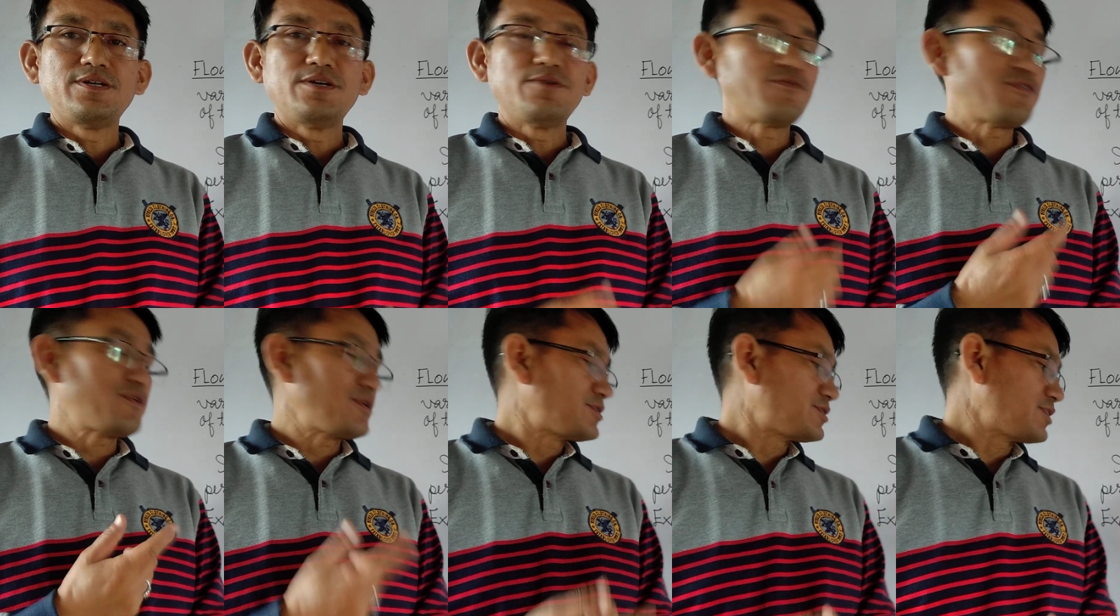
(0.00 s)

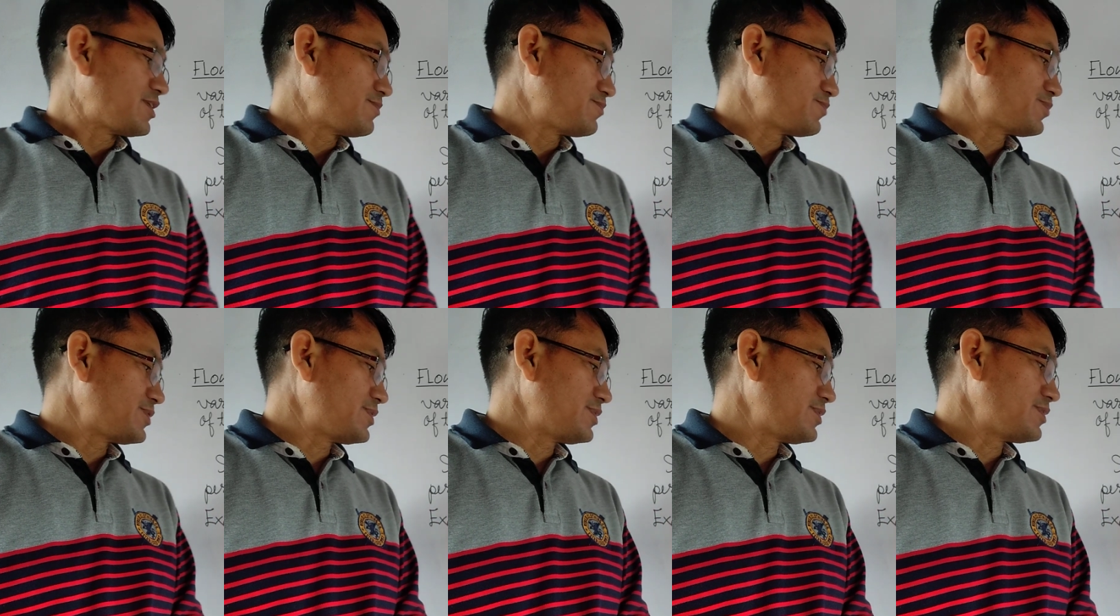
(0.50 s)
For
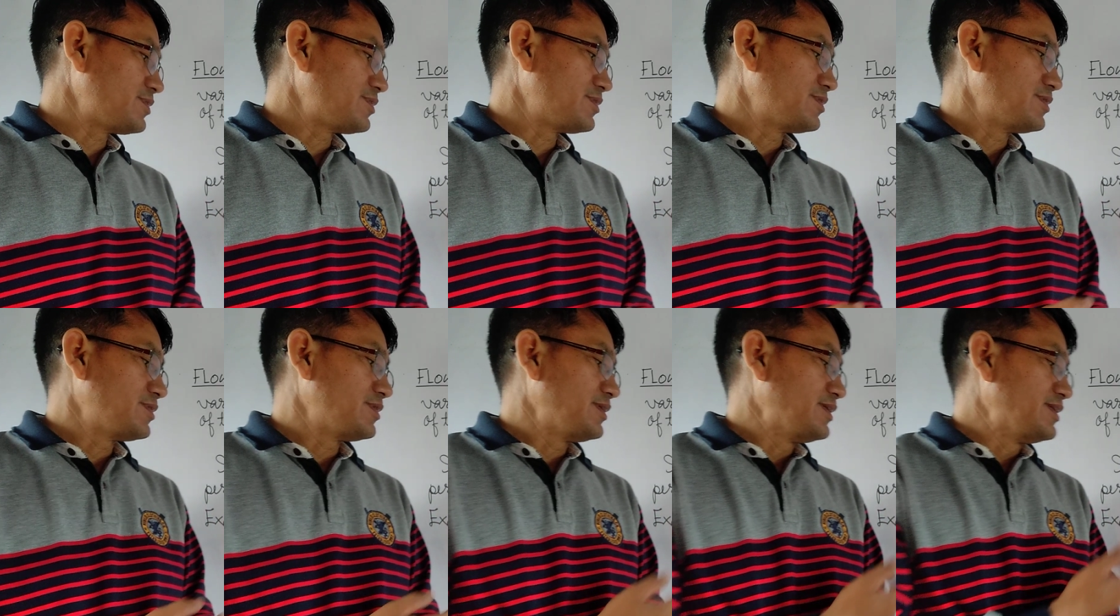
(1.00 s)
example,
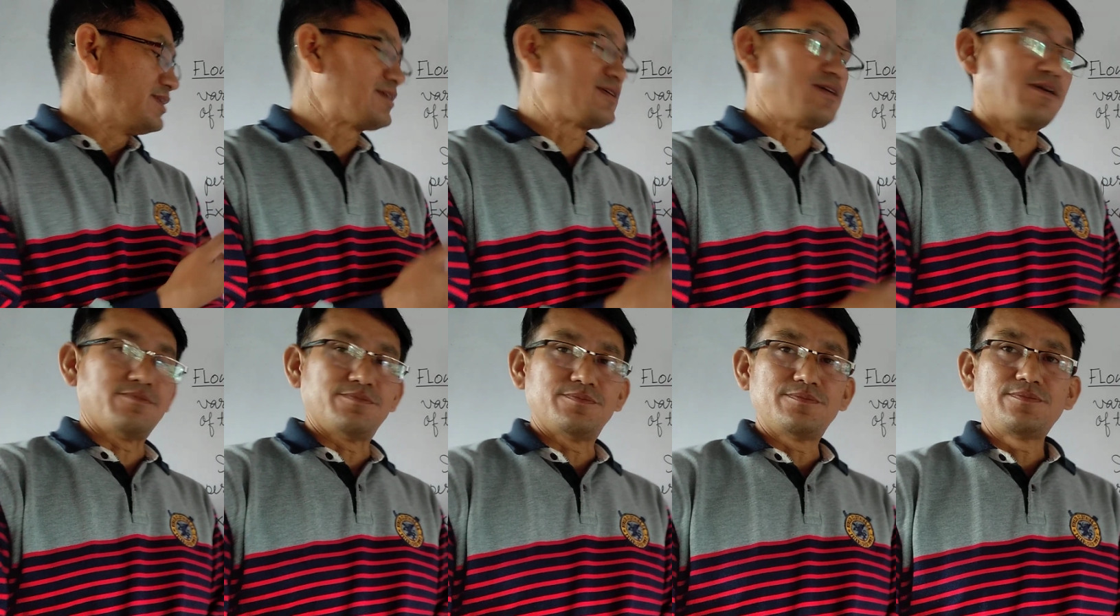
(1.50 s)

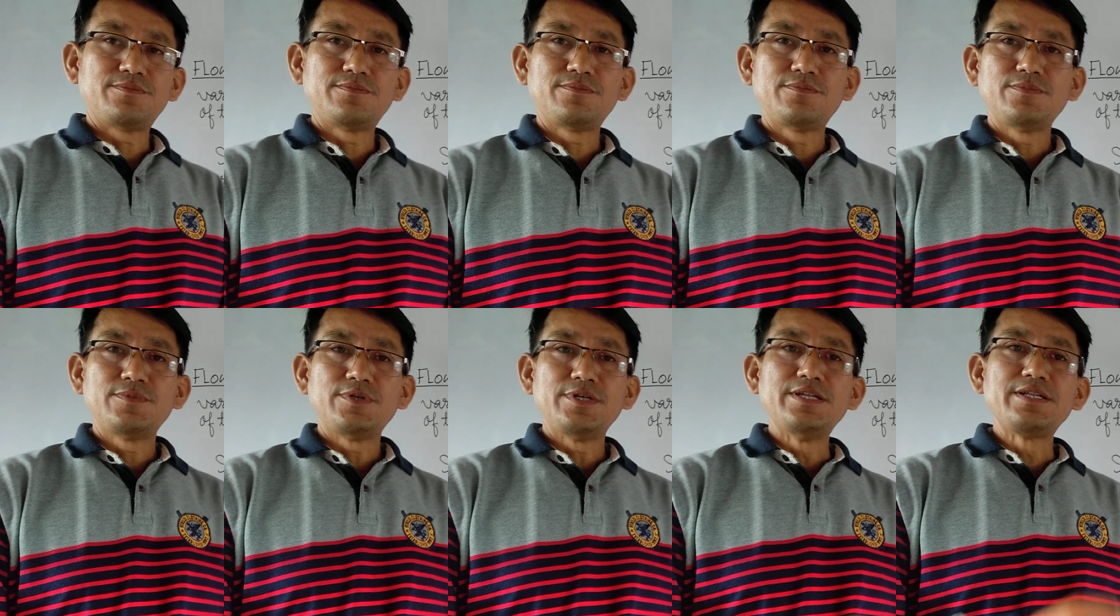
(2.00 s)
income.
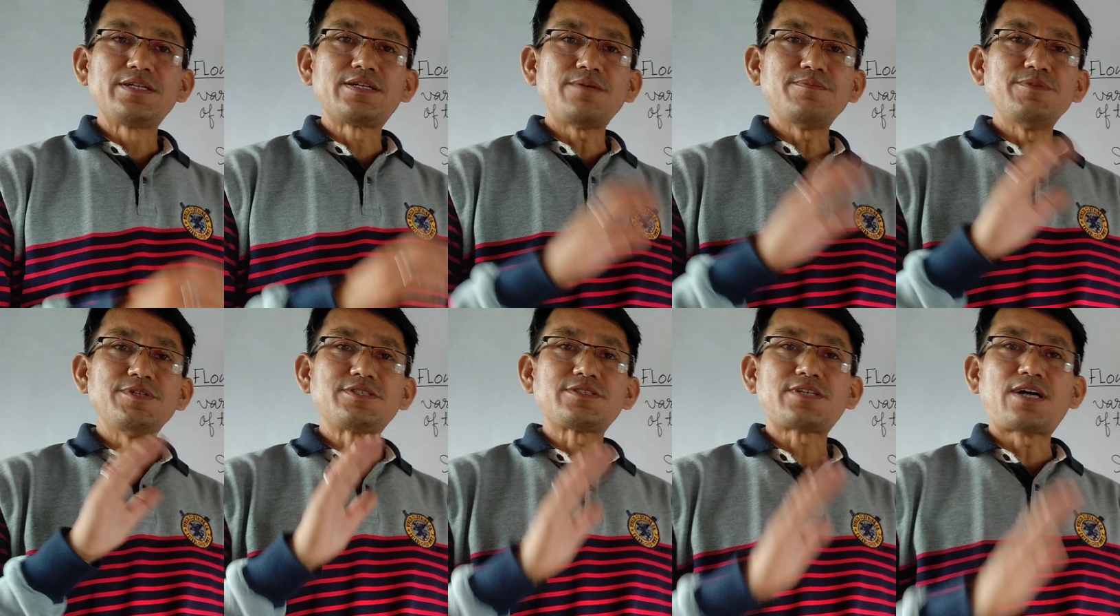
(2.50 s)
Income
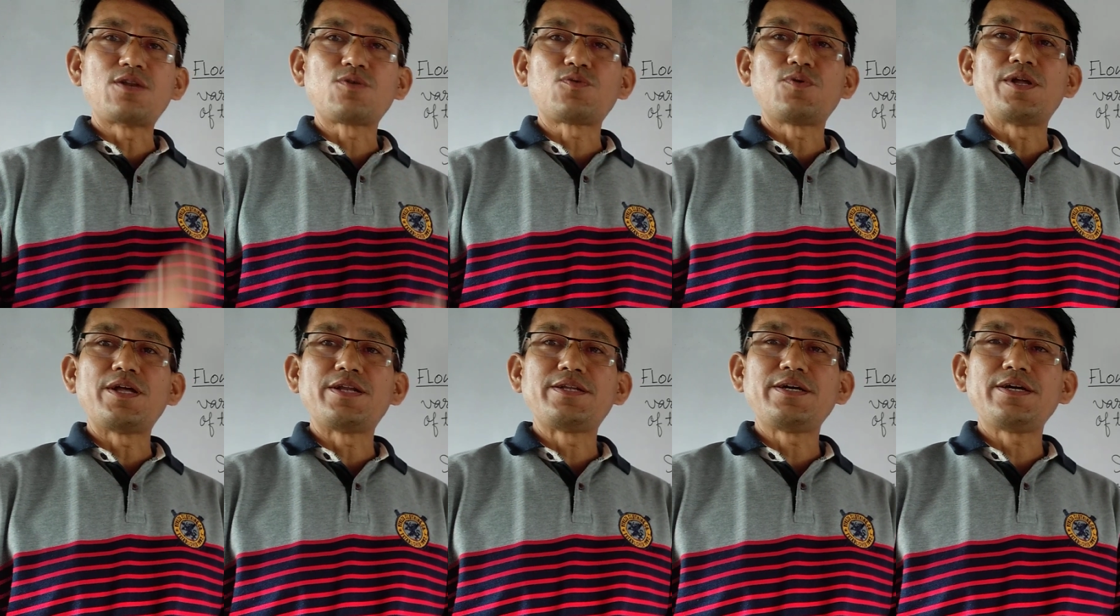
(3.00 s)
is
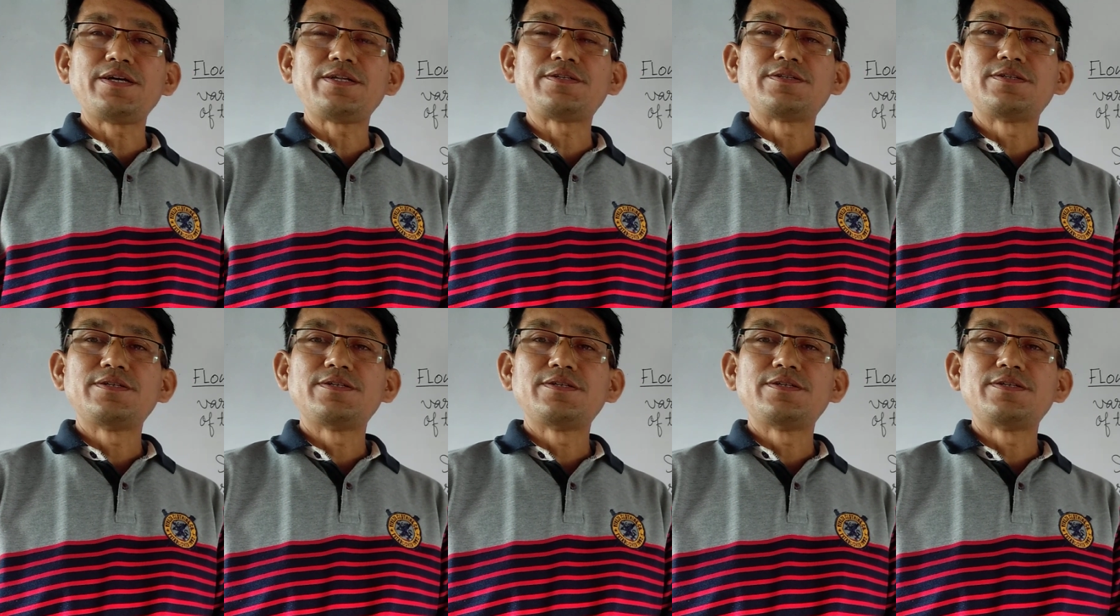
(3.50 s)
calculated